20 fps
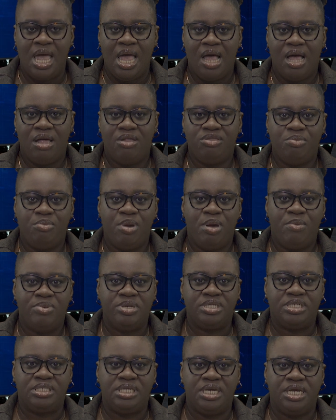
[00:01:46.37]
Other member
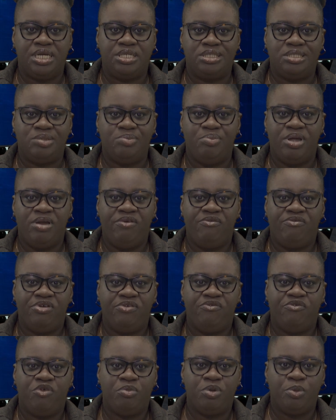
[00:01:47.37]
states to benefit
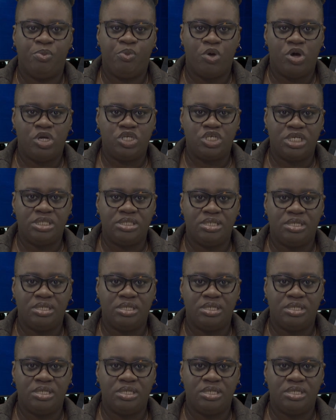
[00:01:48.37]
from the project